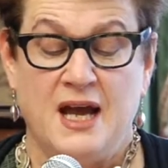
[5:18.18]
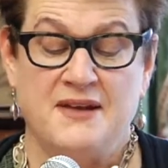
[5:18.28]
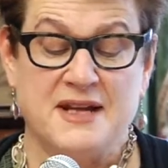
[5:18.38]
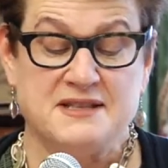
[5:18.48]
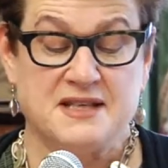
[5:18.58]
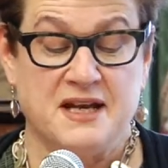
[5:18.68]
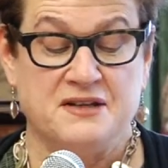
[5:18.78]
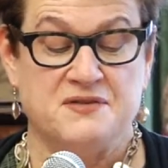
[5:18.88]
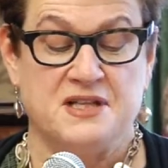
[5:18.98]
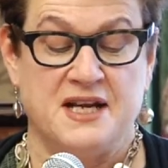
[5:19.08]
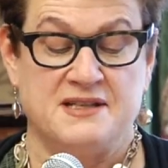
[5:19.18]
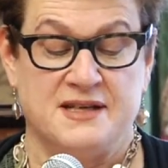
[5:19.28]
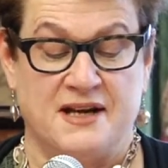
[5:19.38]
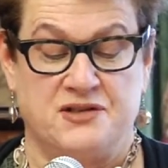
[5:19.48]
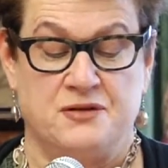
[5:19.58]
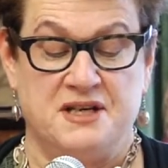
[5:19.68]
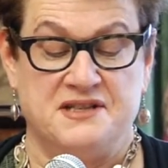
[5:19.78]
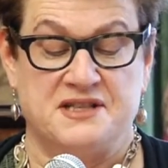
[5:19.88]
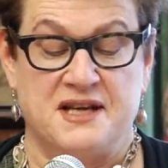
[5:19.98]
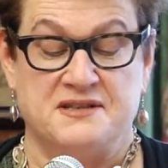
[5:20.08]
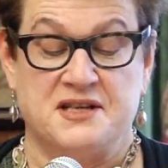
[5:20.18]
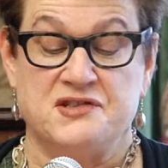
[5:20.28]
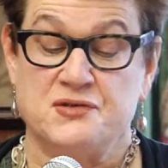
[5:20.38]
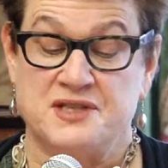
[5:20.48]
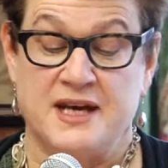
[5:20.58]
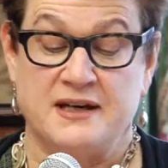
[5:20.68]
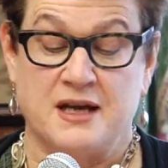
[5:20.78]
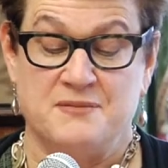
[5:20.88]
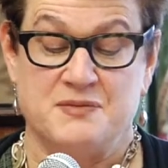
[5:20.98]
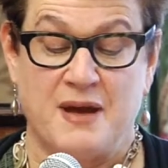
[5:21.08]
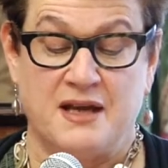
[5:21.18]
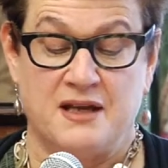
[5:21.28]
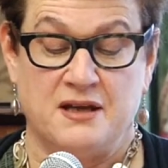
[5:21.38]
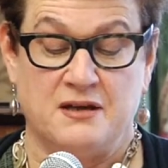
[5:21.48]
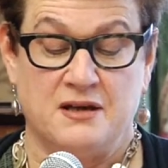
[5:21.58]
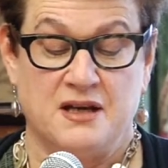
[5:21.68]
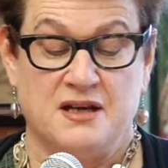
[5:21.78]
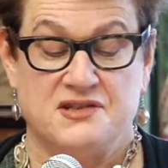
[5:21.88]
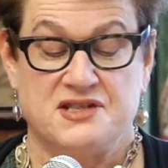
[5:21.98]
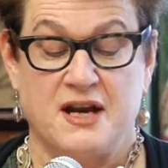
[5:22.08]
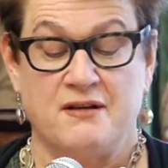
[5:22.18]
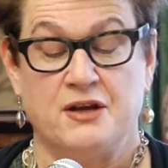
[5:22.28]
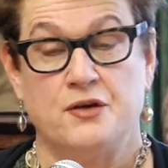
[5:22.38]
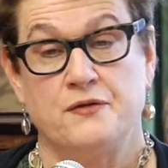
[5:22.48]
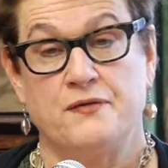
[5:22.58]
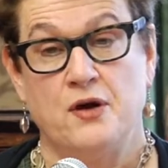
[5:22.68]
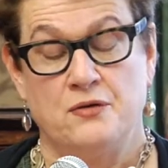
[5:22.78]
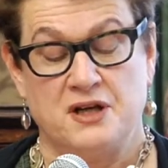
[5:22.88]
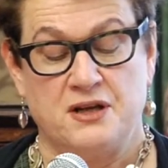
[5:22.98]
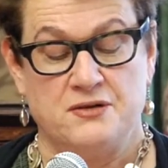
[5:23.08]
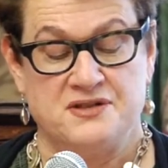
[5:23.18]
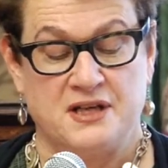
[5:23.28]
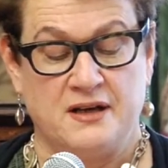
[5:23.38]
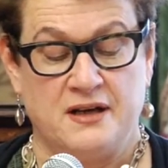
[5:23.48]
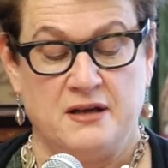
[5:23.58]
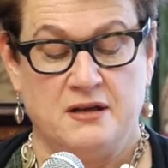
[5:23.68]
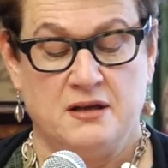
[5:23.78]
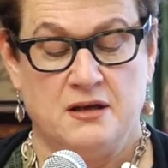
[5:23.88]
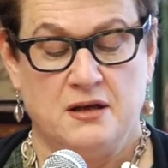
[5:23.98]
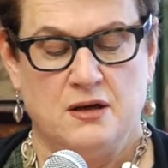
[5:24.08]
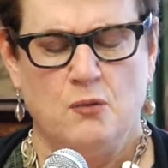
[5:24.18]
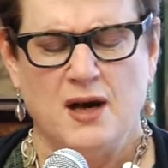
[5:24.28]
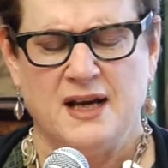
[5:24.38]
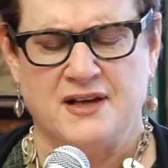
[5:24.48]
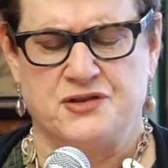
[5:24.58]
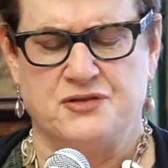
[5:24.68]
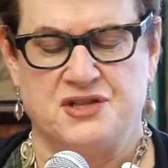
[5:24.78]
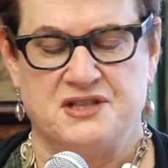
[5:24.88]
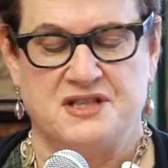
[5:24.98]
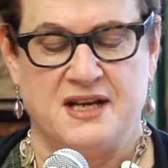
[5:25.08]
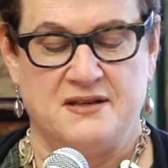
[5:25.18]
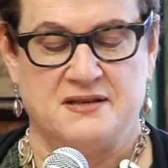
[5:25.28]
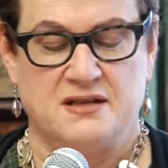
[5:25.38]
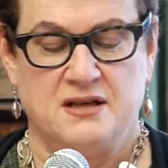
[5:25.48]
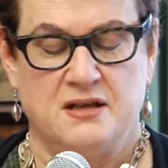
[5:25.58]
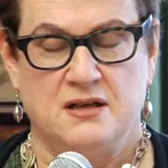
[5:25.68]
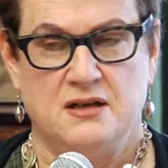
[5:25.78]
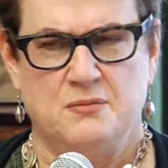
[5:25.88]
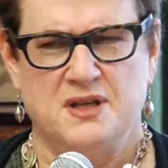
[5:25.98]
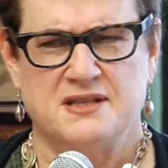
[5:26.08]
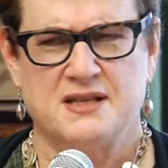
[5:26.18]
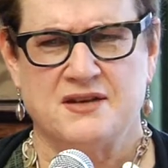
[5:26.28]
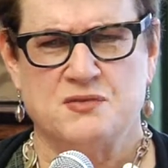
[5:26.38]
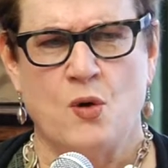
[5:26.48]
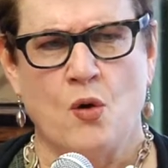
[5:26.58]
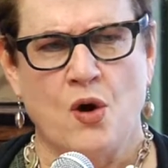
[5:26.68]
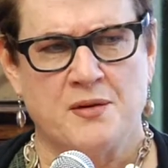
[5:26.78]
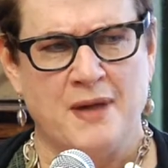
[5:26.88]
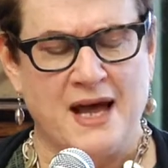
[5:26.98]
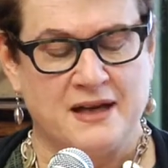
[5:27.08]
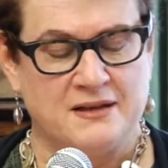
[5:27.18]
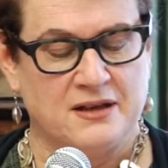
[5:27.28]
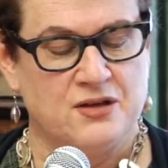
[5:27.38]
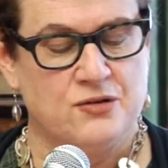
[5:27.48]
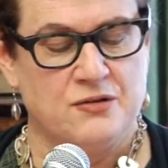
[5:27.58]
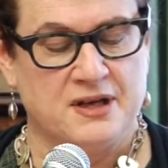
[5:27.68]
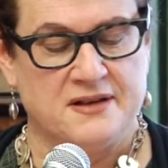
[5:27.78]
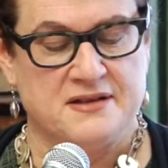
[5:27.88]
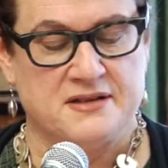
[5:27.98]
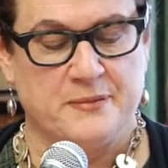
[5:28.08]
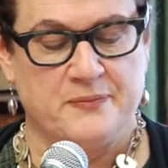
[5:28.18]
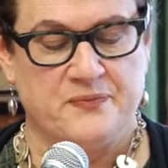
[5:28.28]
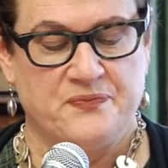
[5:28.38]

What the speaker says: And that's the end of today's lecture, he says, as Suzanne comes back in, staring at her phone accusingly. What lecture, she says, but it sounds more automatic than curious.